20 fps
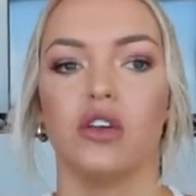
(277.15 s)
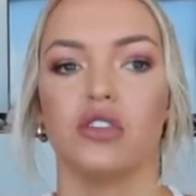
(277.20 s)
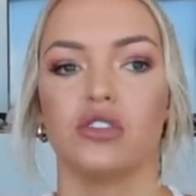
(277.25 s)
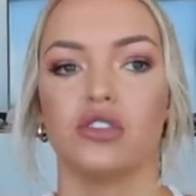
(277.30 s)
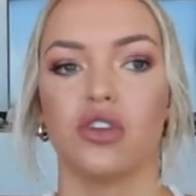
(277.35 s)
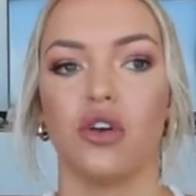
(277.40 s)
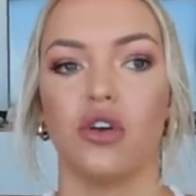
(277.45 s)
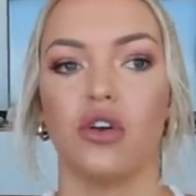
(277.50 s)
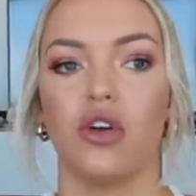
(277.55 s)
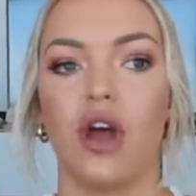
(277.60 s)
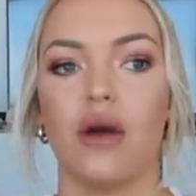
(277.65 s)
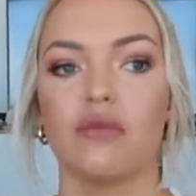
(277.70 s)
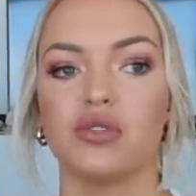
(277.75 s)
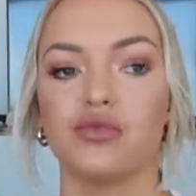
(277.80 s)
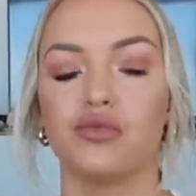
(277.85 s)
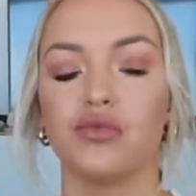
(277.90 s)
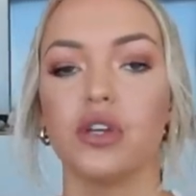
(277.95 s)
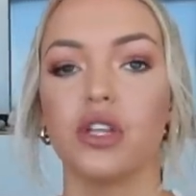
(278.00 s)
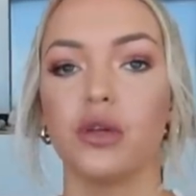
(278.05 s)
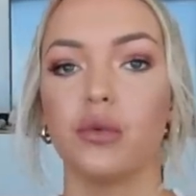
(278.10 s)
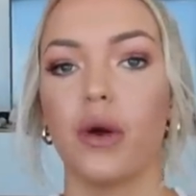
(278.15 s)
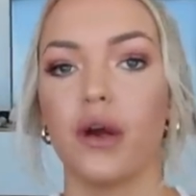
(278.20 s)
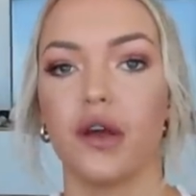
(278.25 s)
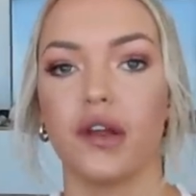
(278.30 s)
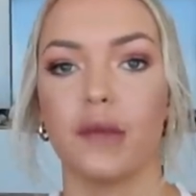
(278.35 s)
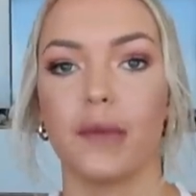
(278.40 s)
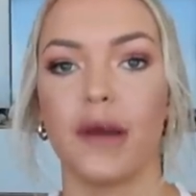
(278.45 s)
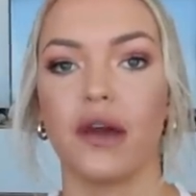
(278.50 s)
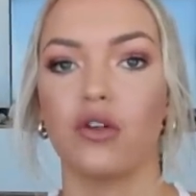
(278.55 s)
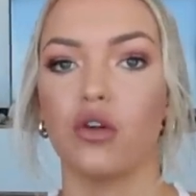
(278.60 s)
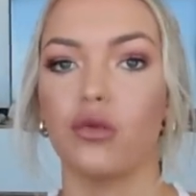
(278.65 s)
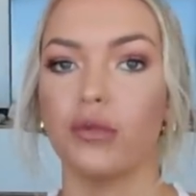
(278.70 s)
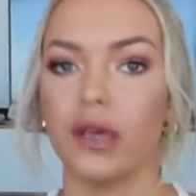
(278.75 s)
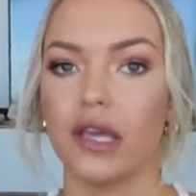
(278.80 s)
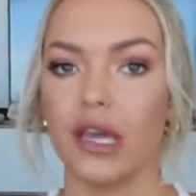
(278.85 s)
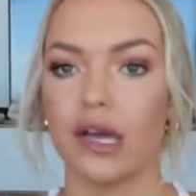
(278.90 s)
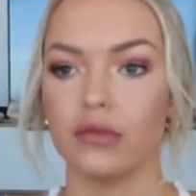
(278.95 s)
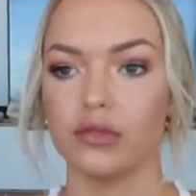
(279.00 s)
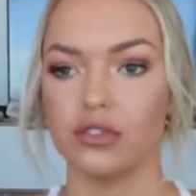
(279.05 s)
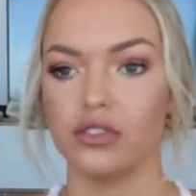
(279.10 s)
So I was really worried about not
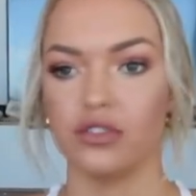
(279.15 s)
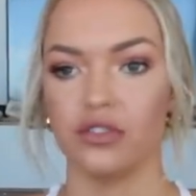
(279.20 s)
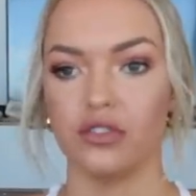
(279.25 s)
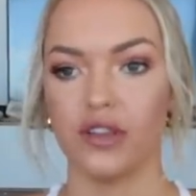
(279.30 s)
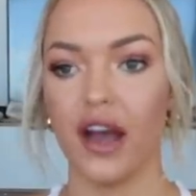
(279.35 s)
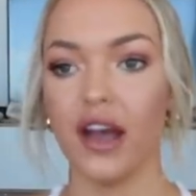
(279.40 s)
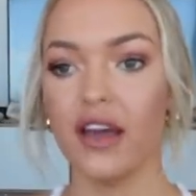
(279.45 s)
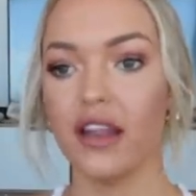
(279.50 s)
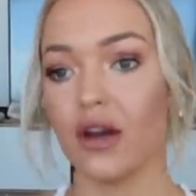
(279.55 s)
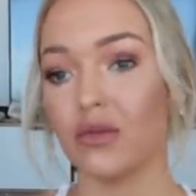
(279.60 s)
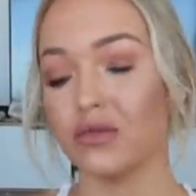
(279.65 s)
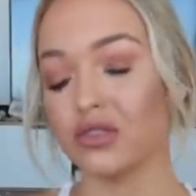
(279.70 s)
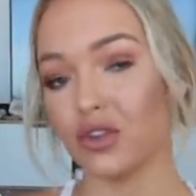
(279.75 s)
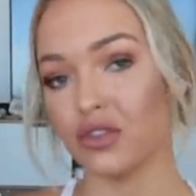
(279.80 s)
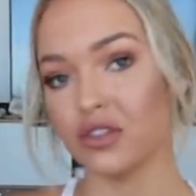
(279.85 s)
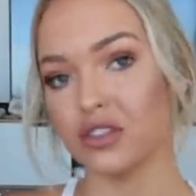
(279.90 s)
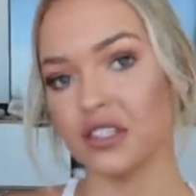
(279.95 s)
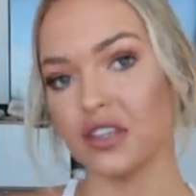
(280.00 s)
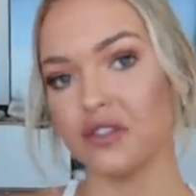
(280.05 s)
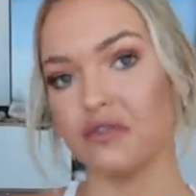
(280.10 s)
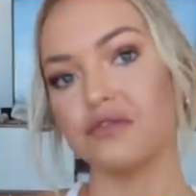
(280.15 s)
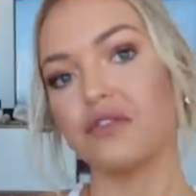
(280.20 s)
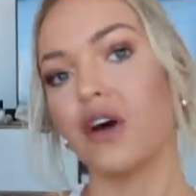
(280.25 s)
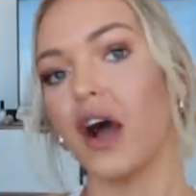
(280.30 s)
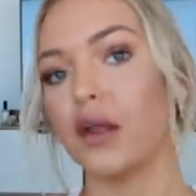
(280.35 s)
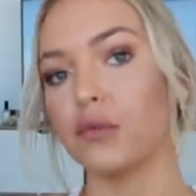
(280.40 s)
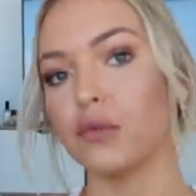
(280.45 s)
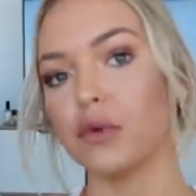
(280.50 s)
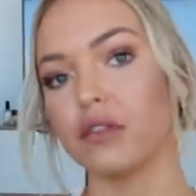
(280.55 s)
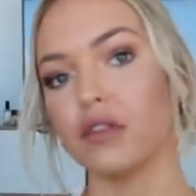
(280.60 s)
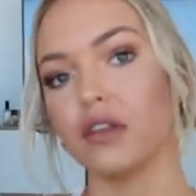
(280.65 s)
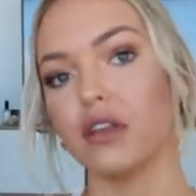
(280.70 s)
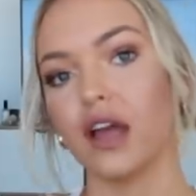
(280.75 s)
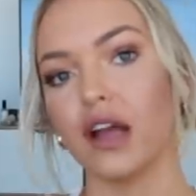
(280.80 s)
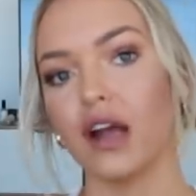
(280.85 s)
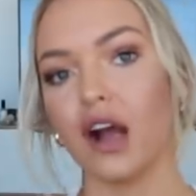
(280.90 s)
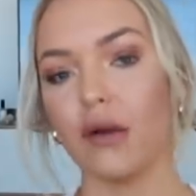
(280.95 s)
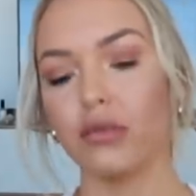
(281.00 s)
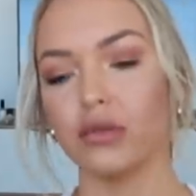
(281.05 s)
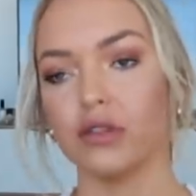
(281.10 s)
being able to do that. I was honestly fine with it.
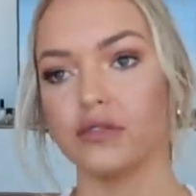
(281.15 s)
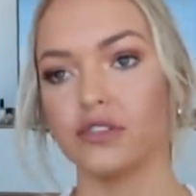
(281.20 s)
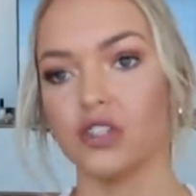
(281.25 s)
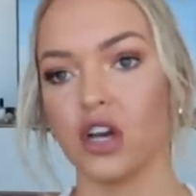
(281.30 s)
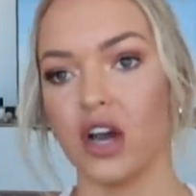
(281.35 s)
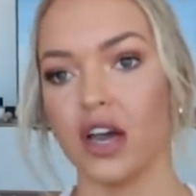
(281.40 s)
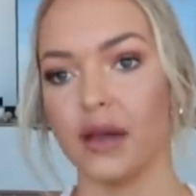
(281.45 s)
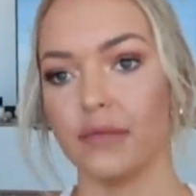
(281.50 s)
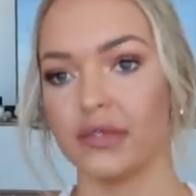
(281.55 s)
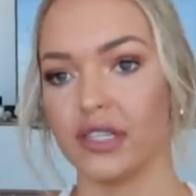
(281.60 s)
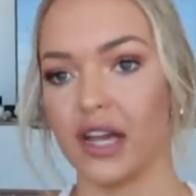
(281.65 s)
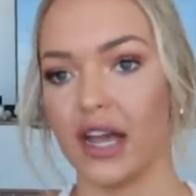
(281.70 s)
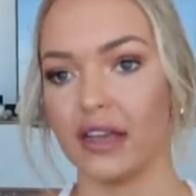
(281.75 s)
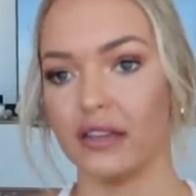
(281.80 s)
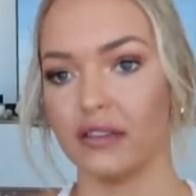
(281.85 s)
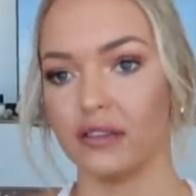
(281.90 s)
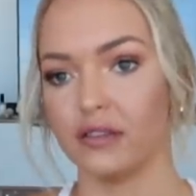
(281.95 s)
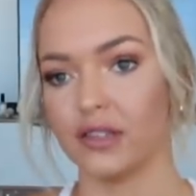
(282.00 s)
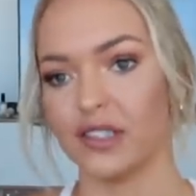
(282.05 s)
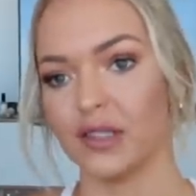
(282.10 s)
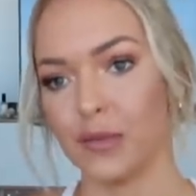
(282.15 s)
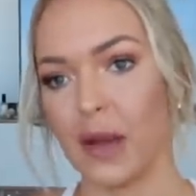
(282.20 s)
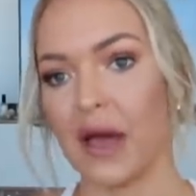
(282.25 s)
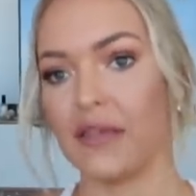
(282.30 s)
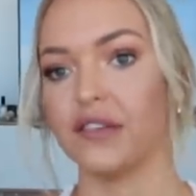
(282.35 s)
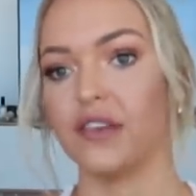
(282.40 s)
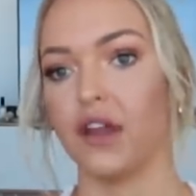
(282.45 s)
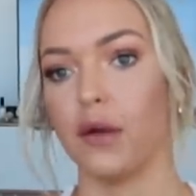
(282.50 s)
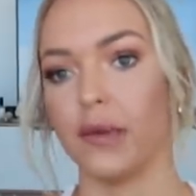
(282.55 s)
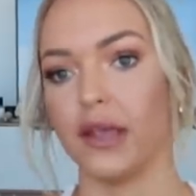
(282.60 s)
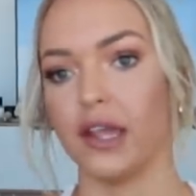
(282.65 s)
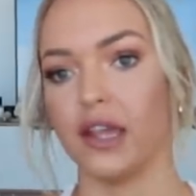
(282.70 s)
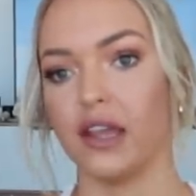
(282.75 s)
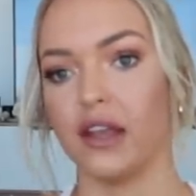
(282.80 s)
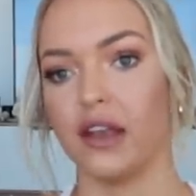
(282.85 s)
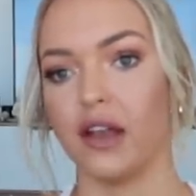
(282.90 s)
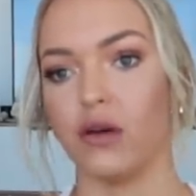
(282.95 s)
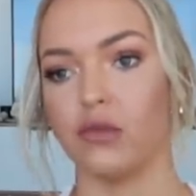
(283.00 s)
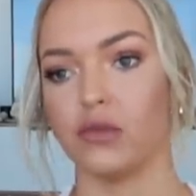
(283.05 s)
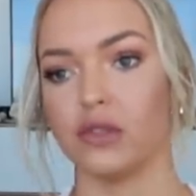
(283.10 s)
A couple of times I spat the
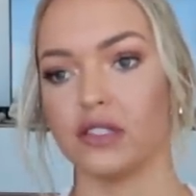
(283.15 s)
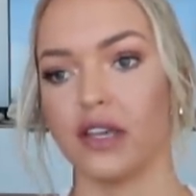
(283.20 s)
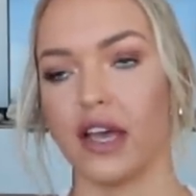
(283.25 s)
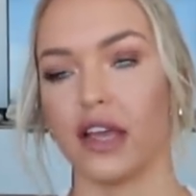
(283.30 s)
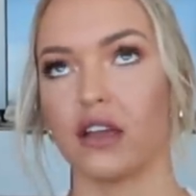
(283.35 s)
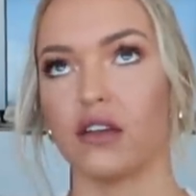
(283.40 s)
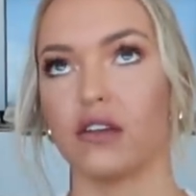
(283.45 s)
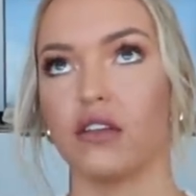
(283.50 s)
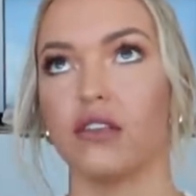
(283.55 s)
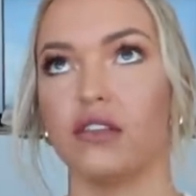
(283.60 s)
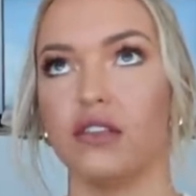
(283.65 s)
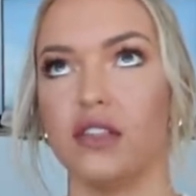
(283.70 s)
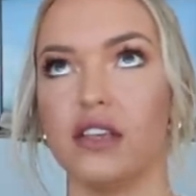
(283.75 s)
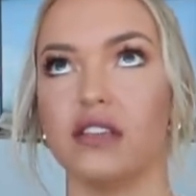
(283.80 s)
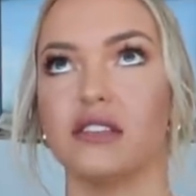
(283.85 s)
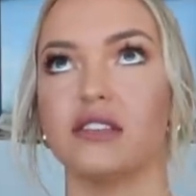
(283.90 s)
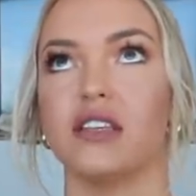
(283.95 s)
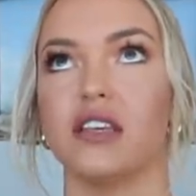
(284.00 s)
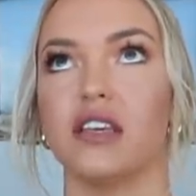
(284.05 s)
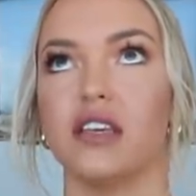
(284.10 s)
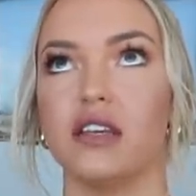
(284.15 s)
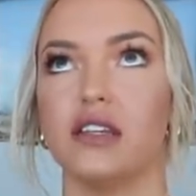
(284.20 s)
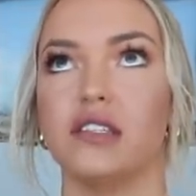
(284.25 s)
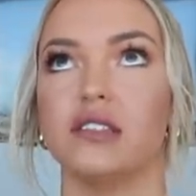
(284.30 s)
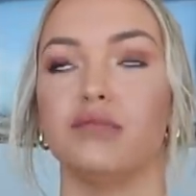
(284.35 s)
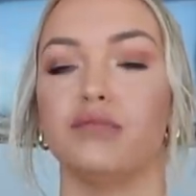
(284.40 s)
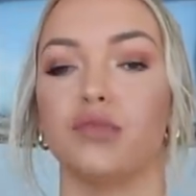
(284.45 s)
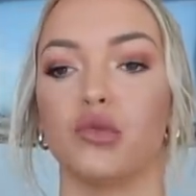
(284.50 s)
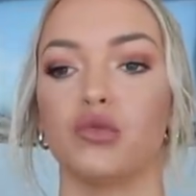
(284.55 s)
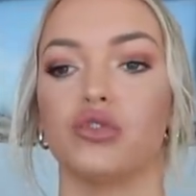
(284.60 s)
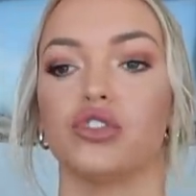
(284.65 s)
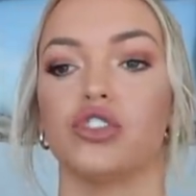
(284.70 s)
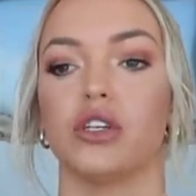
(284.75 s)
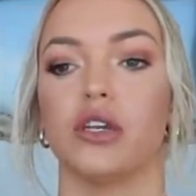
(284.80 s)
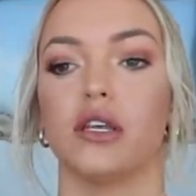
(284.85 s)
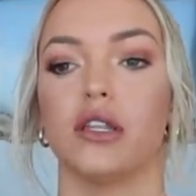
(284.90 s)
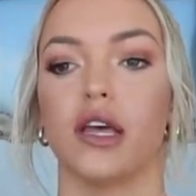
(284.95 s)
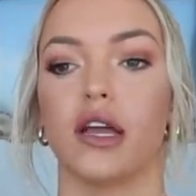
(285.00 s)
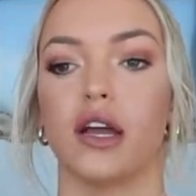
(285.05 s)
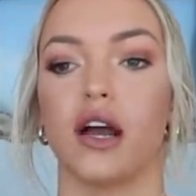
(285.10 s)
dummy and I was like, this is
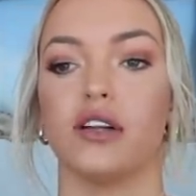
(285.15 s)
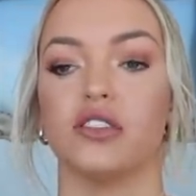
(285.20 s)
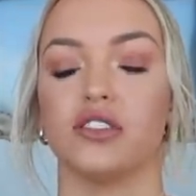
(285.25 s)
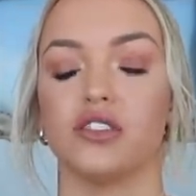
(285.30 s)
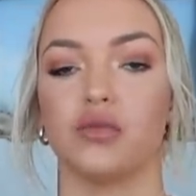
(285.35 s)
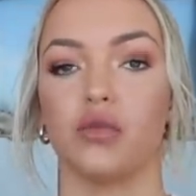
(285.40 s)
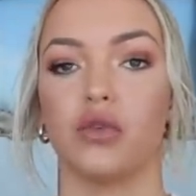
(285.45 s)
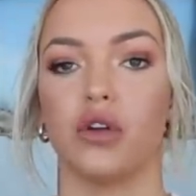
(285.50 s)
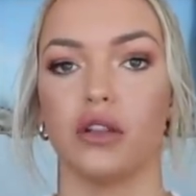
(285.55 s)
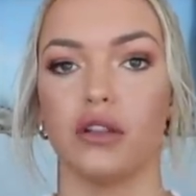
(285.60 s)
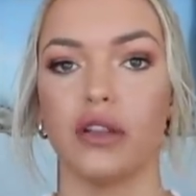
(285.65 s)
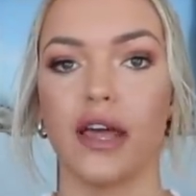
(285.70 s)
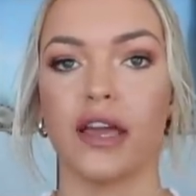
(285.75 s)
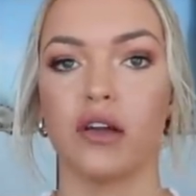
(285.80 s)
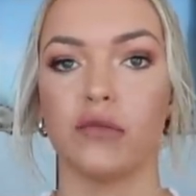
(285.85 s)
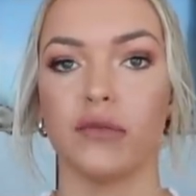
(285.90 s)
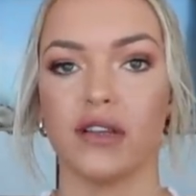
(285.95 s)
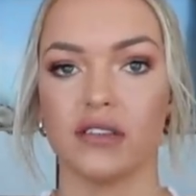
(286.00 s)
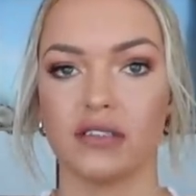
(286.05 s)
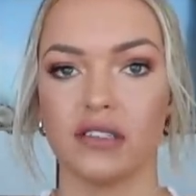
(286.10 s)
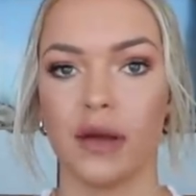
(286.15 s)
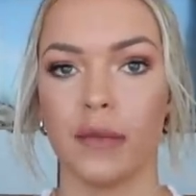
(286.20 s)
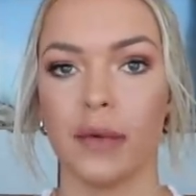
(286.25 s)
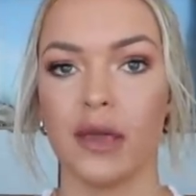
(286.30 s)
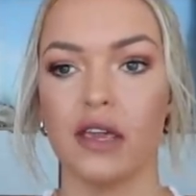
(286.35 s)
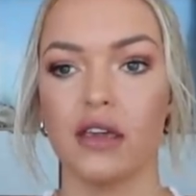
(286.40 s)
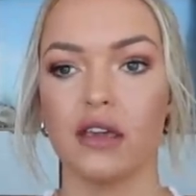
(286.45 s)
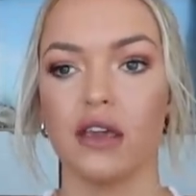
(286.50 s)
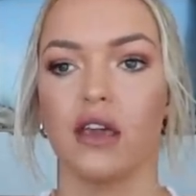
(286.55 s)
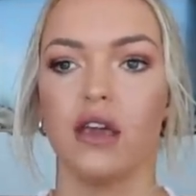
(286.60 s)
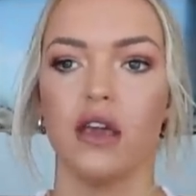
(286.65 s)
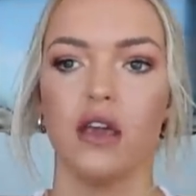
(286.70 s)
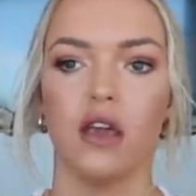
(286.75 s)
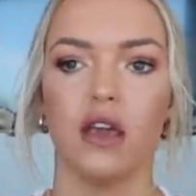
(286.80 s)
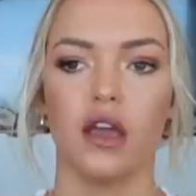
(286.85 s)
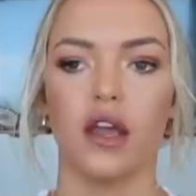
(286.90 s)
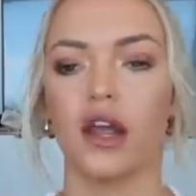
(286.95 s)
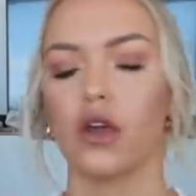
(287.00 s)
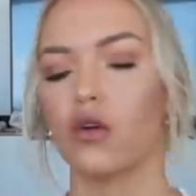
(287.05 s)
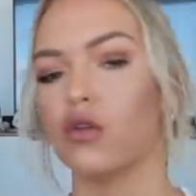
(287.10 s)
bullshit. Like, I just want to lay on my stomach,
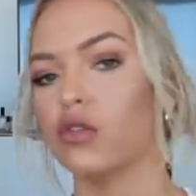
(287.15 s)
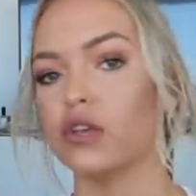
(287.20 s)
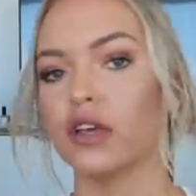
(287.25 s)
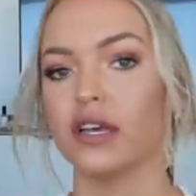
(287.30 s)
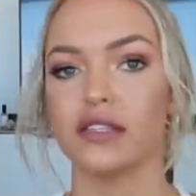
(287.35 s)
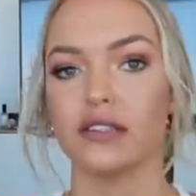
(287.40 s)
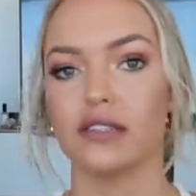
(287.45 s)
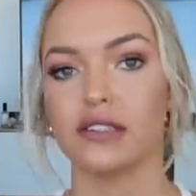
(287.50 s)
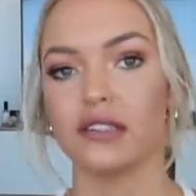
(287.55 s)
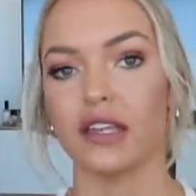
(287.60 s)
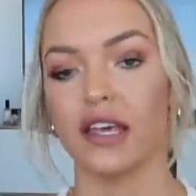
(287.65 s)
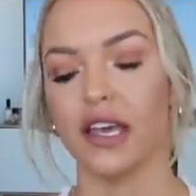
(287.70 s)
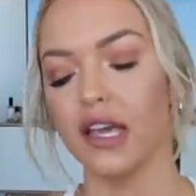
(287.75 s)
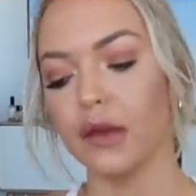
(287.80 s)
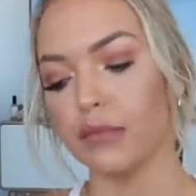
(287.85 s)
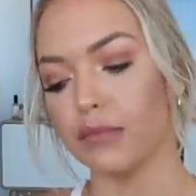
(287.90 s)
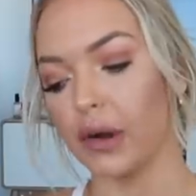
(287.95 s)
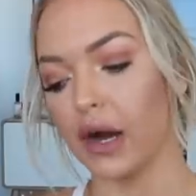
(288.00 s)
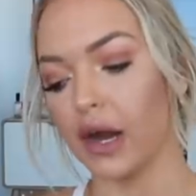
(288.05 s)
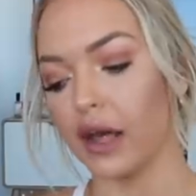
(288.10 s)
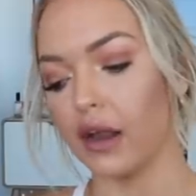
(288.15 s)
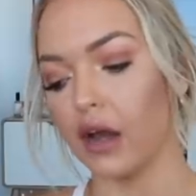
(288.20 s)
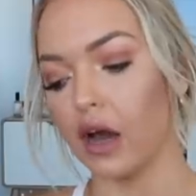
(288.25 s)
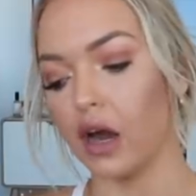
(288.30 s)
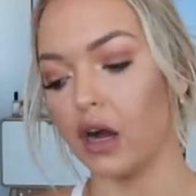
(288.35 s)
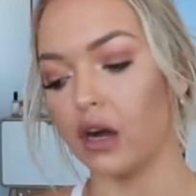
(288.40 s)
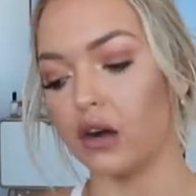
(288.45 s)
and I couldn't get to sleep. But